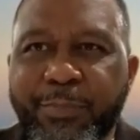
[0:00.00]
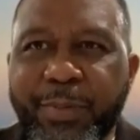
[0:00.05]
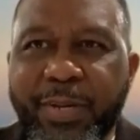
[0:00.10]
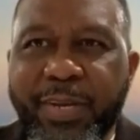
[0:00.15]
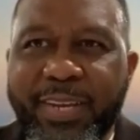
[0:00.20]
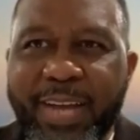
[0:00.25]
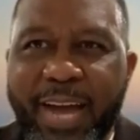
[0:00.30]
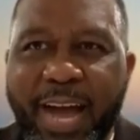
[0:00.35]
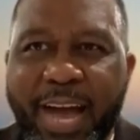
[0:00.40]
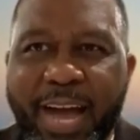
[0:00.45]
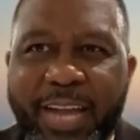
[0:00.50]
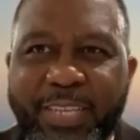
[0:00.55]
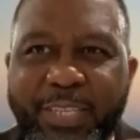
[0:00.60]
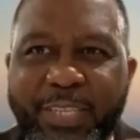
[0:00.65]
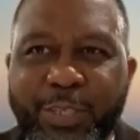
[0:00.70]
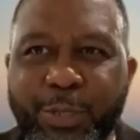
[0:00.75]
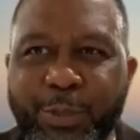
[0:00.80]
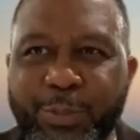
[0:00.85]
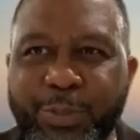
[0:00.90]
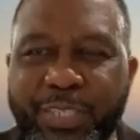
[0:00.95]
But God
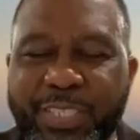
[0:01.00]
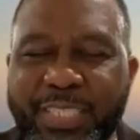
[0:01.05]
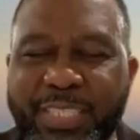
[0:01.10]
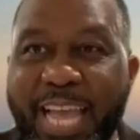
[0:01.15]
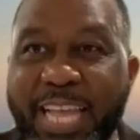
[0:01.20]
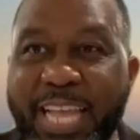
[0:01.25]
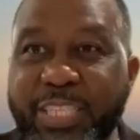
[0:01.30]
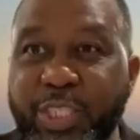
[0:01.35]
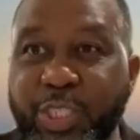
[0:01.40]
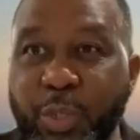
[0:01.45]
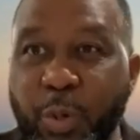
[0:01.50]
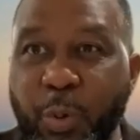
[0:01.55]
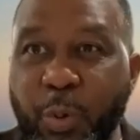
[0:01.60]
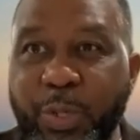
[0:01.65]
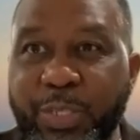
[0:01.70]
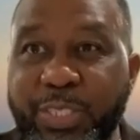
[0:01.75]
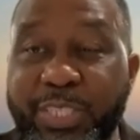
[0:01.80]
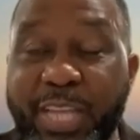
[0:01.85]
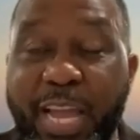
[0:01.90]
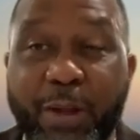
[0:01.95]
uses that
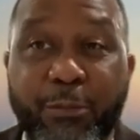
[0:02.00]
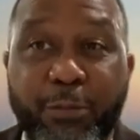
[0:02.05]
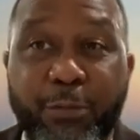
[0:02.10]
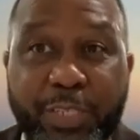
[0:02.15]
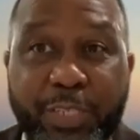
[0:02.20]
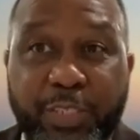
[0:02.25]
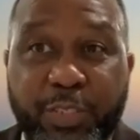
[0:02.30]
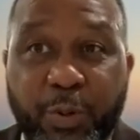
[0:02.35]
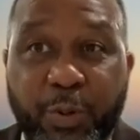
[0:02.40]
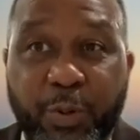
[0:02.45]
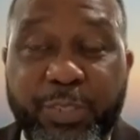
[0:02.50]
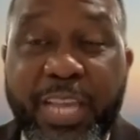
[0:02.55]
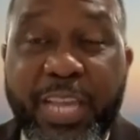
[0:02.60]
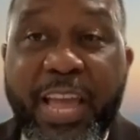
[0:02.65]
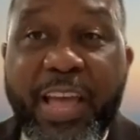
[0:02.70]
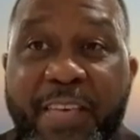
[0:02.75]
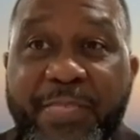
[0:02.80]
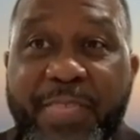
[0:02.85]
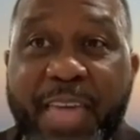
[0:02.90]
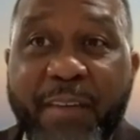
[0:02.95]
source, that resource,
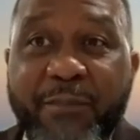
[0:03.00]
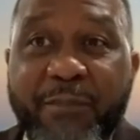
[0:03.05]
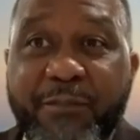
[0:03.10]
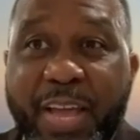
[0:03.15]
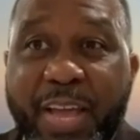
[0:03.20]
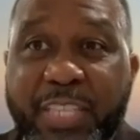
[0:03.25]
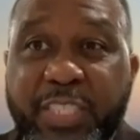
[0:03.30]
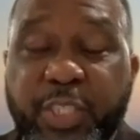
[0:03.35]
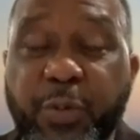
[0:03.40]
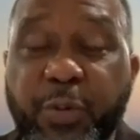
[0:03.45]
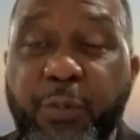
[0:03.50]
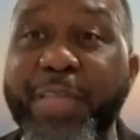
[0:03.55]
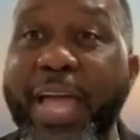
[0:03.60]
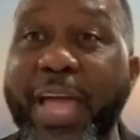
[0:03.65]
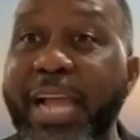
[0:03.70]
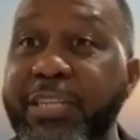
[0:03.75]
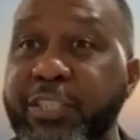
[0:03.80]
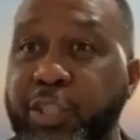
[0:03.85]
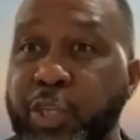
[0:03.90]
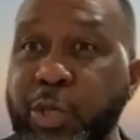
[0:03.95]
that vessel,
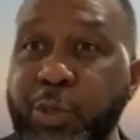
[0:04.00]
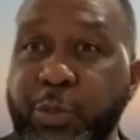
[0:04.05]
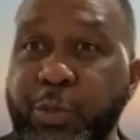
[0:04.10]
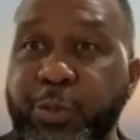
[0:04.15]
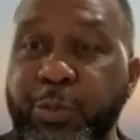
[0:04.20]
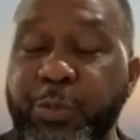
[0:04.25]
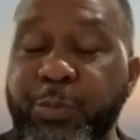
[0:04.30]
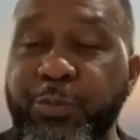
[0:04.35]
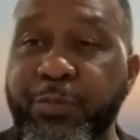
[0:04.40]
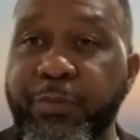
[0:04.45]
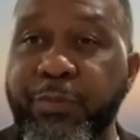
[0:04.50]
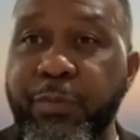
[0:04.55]
that tool